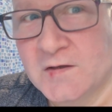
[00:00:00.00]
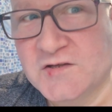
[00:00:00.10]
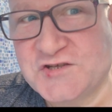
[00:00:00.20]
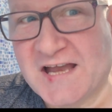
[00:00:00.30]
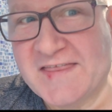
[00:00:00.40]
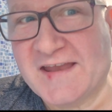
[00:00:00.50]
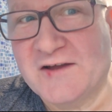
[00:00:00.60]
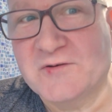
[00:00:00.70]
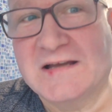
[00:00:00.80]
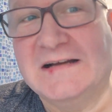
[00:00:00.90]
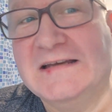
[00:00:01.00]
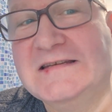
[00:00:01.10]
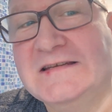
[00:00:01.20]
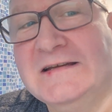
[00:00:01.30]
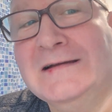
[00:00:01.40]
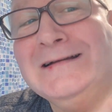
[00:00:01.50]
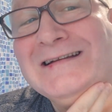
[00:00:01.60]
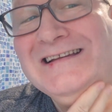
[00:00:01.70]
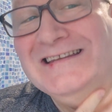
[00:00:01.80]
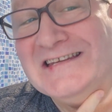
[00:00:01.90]
Check that out, guys.
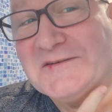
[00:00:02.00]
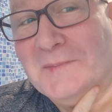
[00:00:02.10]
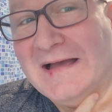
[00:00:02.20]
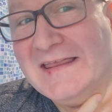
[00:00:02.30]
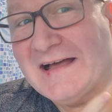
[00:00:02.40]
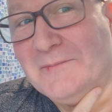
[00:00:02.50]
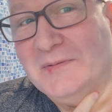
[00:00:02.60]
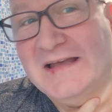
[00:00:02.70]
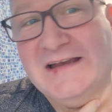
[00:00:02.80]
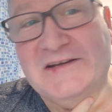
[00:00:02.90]
Despite that blade